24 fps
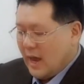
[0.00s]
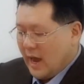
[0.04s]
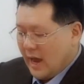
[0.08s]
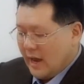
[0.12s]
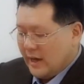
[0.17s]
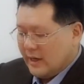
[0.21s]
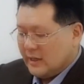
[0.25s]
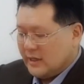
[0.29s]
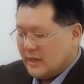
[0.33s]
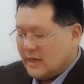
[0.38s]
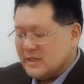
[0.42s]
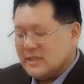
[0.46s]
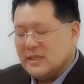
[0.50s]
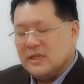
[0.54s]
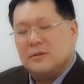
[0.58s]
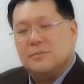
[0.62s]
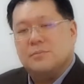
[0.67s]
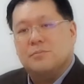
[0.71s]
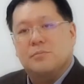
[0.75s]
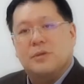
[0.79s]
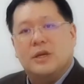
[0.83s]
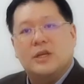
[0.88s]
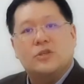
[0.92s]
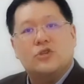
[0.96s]
And does
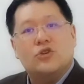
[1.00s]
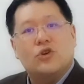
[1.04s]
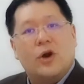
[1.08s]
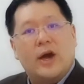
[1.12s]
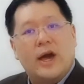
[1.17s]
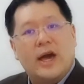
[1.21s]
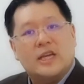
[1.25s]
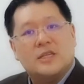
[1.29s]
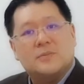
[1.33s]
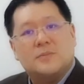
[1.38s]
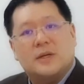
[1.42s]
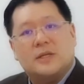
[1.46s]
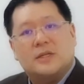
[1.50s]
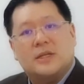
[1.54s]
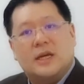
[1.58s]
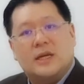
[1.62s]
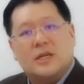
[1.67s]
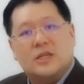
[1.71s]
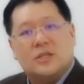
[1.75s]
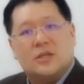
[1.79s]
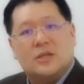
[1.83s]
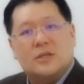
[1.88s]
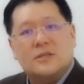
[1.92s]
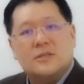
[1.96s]
it meet your
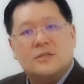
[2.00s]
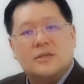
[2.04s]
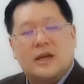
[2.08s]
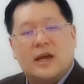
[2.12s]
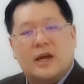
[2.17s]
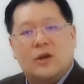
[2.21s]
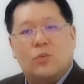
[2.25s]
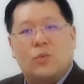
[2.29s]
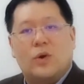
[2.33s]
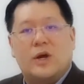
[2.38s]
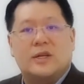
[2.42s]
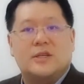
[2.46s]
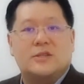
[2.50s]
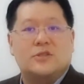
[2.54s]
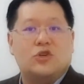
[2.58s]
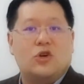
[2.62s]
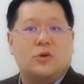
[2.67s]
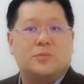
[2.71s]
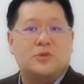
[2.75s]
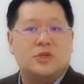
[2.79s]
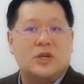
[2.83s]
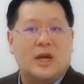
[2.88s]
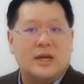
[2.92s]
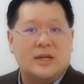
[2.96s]
expectations, and what is the
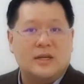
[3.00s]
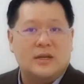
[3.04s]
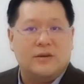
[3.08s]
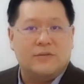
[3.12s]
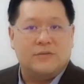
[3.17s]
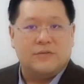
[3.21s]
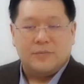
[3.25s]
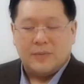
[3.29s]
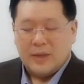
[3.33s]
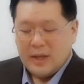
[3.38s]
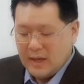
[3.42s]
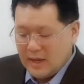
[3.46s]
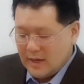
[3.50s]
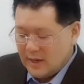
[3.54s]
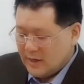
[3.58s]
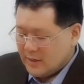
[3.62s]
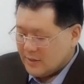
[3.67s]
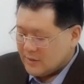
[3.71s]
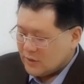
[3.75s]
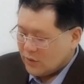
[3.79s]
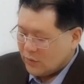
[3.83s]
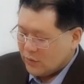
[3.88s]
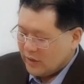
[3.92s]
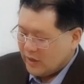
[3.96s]
objective?
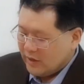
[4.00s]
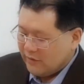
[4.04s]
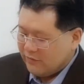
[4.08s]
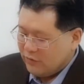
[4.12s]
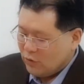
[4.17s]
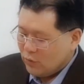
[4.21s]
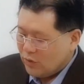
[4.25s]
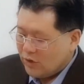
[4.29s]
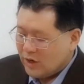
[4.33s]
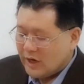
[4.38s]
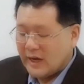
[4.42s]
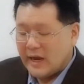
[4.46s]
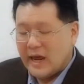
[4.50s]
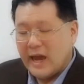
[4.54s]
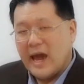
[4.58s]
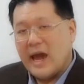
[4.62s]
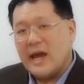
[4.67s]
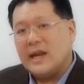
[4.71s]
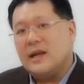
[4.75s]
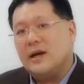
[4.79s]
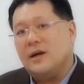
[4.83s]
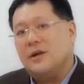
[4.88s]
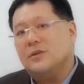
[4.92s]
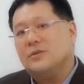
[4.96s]
So if you are an
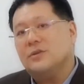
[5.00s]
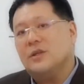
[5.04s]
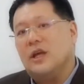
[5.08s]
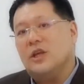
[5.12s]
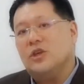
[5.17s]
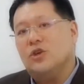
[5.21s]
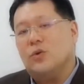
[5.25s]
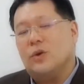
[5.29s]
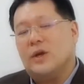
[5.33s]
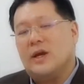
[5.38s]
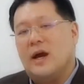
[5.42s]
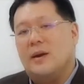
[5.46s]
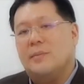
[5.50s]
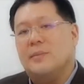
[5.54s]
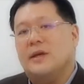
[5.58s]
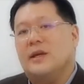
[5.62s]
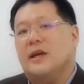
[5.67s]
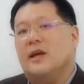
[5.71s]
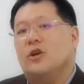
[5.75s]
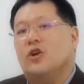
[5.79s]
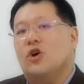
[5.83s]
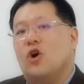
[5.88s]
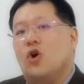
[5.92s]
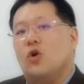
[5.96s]
adult and you're coming
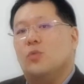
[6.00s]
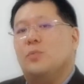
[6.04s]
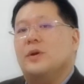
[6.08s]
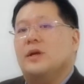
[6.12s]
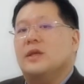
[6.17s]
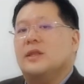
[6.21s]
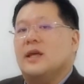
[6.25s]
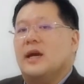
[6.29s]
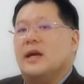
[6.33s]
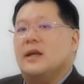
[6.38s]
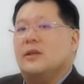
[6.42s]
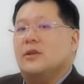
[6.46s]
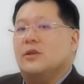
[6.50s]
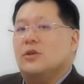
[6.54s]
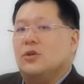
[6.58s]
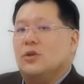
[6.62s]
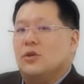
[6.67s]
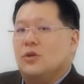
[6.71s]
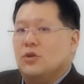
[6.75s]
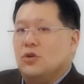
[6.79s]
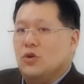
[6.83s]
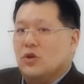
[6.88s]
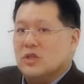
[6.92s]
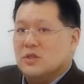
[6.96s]
in hoping that
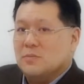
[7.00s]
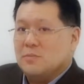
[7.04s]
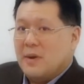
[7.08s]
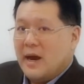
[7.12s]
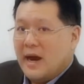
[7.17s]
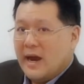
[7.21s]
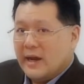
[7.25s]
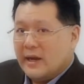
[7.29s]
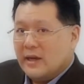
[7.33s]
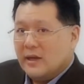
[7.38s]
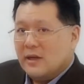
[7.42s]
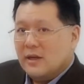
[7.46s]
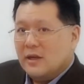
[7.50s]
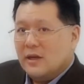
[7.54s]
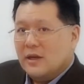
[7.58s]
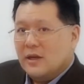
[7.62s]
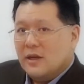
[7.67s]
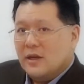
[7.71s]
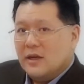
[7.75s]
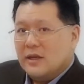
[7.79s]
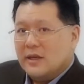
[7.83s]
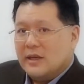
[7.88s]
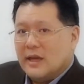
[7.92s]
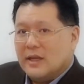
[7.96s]
your spine
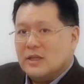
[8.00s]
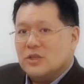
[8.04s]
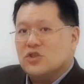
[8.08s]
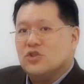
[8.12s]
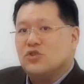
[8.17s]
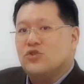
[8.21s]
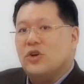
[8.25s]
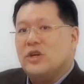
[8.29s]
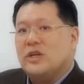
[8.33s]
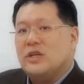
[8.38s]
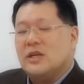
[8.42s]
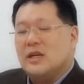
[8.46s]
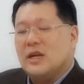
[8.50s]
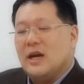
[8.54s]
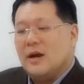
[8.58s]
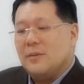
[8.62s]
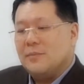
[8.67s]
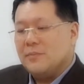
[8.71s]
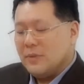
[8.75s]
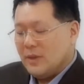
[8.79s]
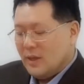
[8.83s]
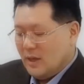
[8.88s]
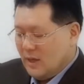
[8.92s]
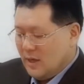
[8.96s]
can straighten
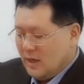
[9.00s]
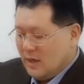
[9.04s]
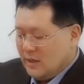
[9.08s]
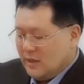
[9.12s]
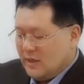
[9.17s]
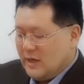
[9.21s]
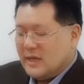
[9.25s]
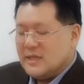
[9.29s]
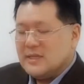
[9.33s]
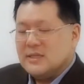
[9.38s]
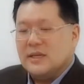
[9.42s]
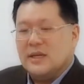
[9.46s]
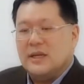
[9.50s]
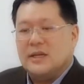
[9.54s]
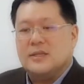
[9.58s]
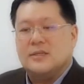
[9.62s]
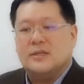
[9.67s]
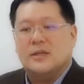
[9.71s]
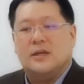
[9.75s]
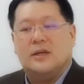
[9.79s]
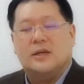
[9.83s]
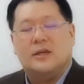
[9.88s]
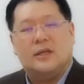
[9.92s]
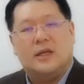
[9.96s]
up, the answer
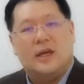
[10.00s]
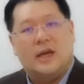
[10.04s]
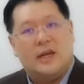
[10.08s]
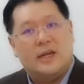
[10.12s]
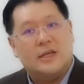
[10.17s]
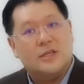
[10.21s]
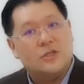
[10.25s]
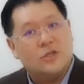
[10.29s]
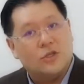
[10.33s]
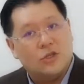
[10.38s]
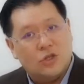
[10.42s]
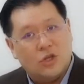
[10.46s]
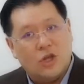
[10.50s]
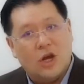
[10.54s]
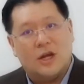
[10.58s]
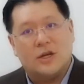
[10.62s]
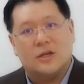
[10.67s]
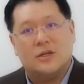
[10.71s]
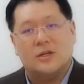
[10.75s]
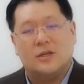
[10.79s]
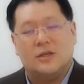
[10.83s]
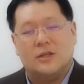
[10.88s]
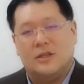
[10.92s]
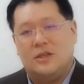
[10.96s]
is it is
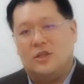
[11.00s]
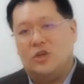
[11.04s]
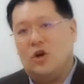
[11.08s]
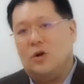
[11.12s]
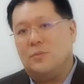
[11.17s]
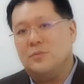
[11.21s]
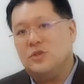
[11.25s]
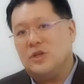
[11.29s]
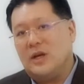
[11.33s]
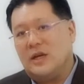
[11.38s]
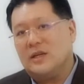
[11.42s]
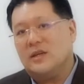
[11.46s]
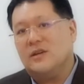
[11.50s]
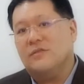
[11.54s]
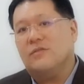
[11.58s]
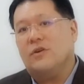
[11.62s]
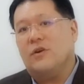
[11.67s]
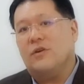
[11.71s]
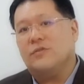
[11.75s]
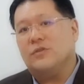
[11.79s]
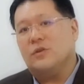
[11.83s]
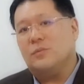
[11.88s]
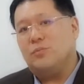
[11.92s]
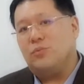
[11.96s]
not the objective
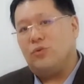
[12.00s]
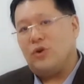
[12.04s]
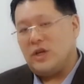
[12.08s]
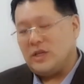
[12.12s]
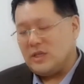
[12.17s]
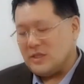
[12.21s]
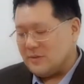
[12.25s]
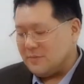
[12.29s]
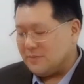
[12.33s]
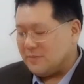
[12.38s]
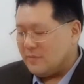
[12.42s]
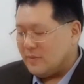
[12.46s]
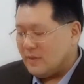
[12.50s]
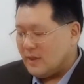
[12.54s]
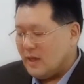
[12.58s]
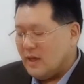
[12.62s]
of the brace.